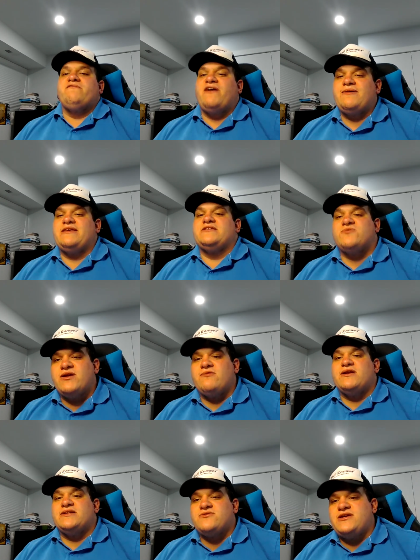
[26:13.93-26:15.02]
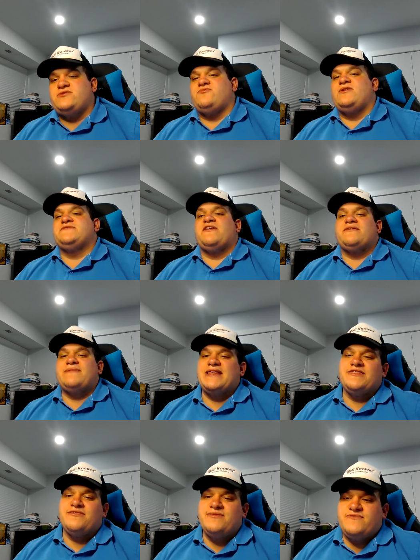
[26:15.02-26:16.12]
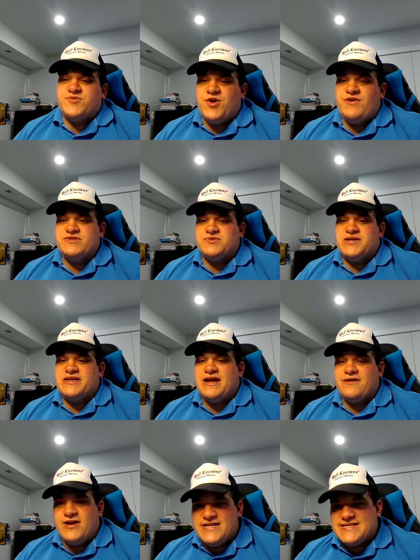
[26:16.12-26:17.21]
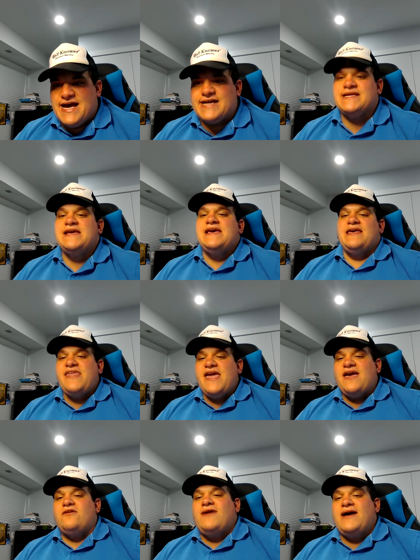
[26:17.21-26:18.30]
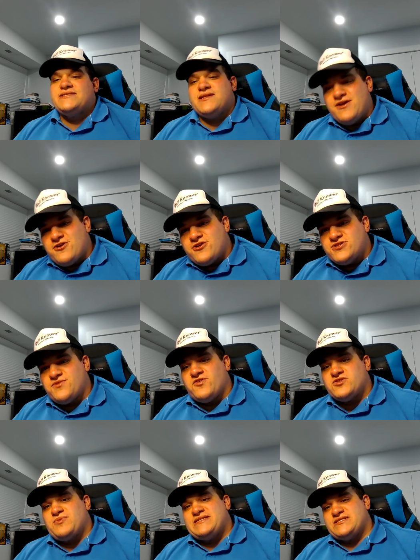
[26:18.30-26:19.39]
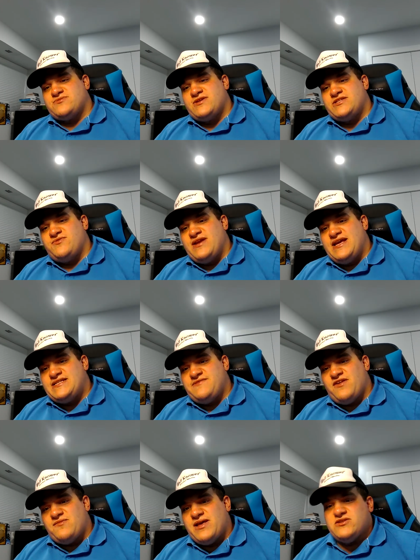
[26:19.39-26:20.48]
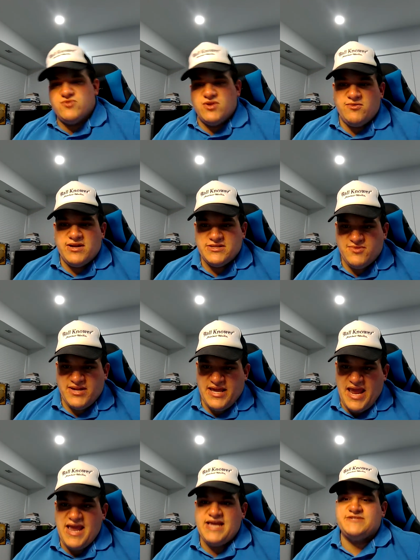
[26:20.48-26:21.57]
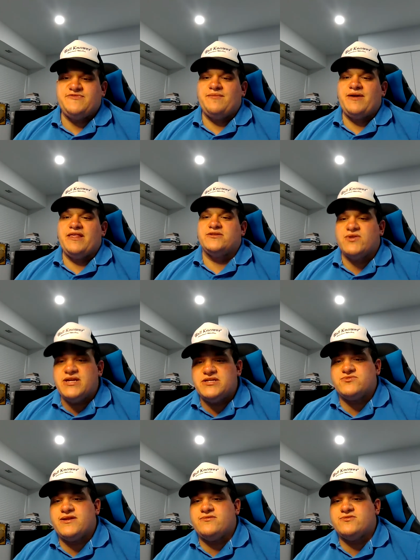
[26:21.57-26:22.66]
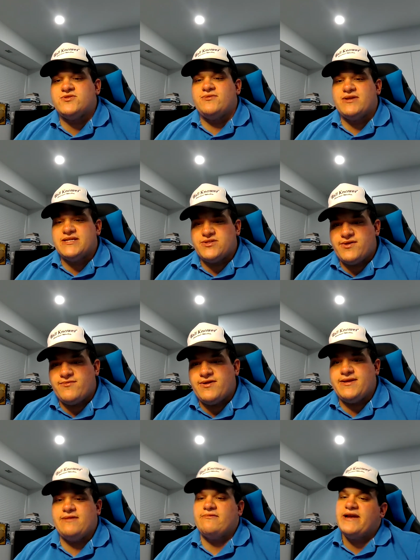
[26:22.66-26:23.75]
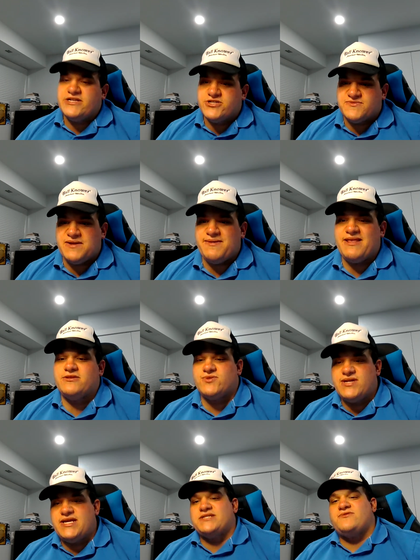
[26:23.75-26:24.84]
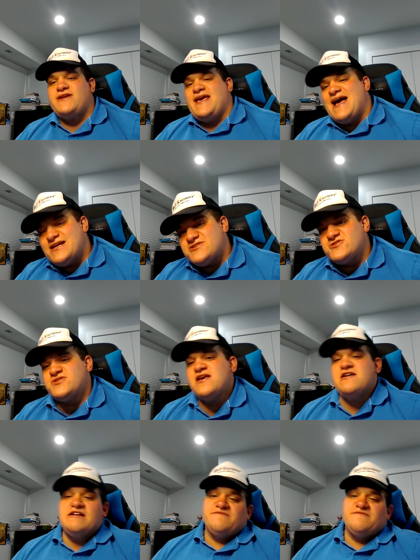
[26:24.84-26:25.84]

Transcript: followed by the 21-20 Twins, followed by the 12-29 White Sox. In the AL West, the Mariners in first place is 22-18, followed by the 21-20 A's, followed by the 21-21 Rangers, followed by the 20-20 Astros,